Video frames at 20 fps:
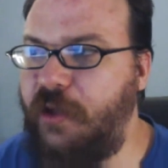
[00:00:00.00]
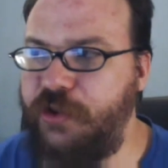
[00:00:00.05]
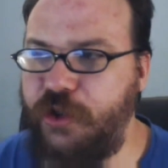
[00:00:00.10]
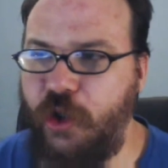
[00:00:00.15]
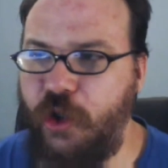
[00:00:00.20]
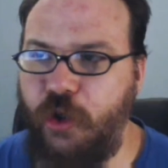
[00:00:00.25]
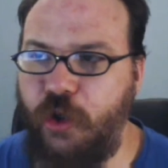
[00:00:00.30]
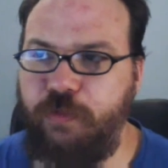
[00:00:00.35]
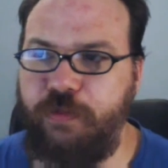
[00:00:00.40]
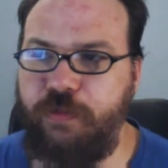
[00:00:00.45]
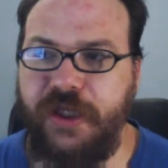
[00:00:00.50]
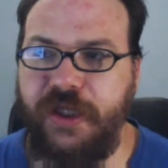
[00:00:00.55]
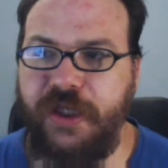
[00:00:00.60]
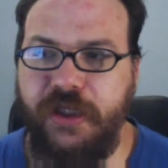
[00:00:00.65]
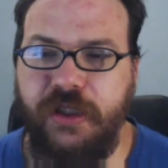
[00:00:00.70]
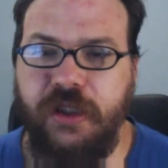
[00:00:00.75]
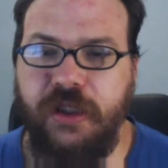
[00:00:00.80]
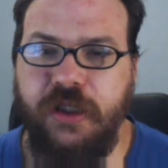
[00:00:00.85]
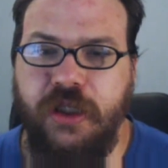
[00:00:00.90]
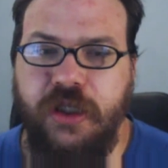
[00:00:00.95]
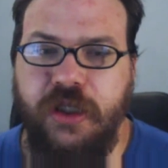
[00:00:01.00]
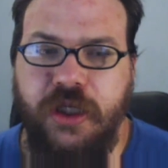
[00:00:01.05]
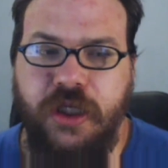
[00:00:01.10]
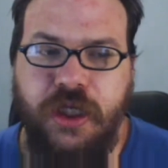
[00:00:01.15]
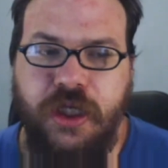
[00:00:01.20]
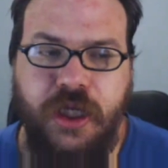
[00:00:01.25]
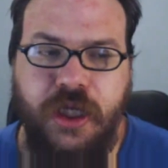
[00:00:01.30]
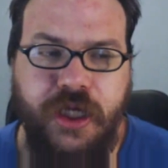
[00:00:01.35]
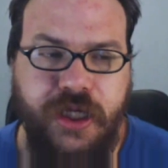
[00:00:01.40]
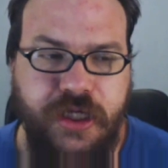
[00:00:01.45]
I was hoping
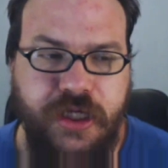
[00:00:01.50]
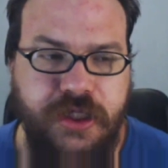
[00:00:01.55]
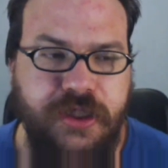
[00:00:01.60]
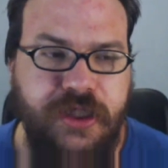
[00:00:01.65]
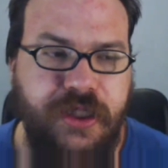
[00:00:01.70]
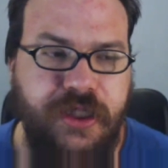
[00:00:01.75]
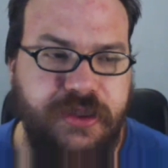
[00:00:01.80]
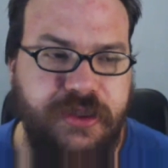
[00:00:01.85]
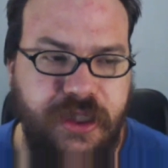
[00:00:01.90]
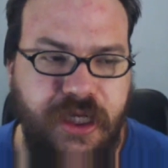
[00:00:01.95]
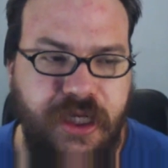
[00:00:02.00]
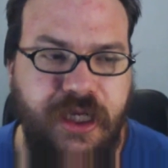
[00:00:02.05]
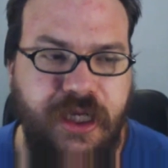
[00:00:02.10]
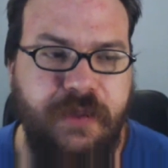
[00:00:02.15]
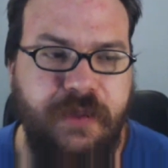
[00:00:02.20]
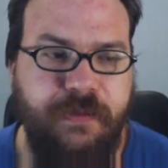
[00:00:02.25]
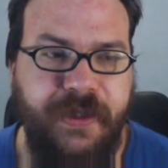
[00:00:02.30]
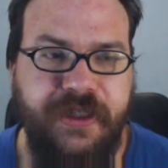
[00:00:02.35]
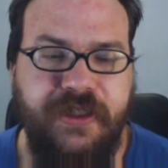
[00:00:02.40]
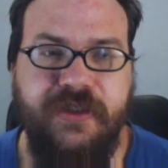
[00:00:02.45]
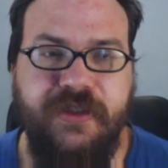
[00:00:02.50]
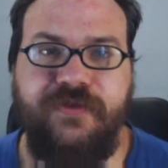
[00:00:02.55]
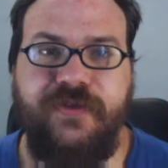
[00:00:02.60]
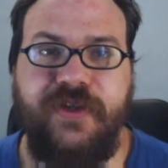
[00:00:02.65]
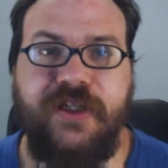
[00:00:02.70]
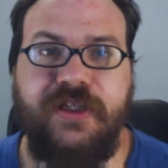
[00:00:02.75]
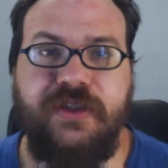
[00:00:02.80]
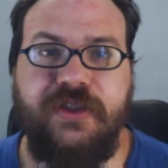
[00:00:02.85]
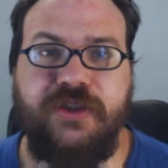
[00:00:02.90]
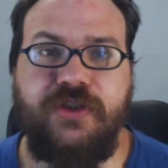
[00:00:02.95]
in that time I could
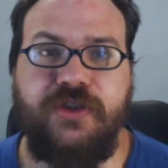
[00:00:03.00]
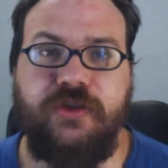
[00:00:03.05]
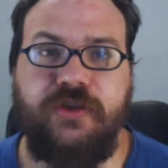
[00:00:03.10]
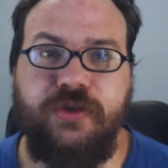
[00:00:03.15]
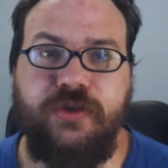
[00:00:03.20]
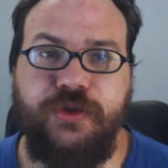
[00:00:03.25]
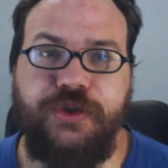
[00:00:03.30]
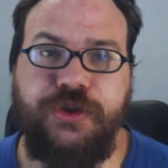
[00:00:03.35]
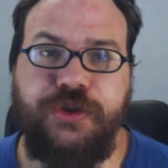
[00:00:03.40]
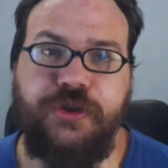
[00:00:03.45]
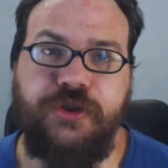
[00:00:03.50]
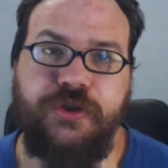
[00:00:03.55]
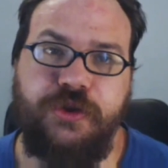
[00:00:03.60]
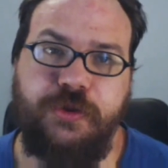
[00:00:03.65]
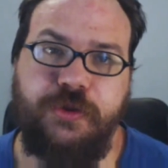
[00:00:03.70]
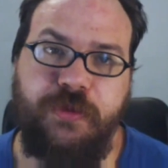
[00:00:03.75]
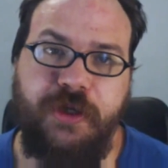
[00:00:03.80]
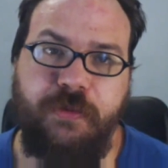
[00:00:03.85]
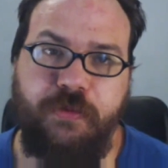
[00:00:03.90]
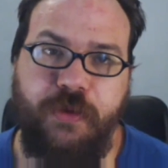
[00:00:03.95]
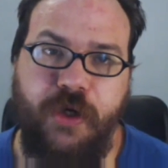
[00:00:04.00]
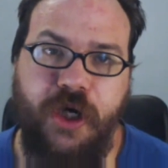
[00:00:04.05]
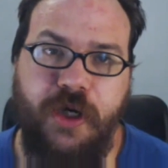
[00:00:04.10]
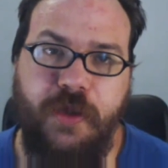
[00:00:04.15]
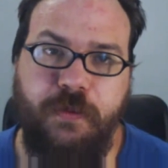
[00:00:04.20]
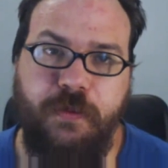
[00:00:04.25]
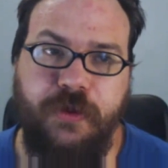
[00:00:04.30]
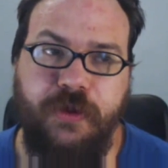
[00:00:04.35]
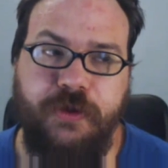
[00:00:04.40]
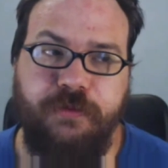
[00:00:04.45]
find a solution to my
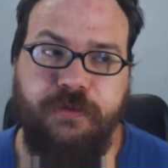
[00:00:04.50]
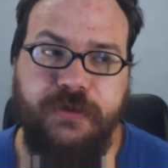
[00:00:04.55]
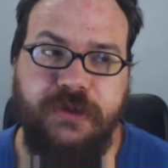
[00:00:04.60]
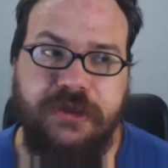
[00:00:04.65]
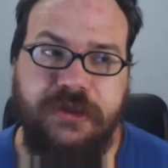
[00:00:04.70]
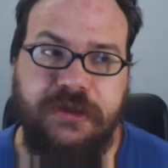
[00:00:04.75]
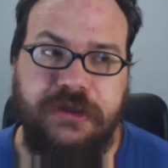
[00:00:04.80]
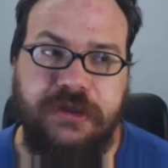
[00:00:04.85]
problem,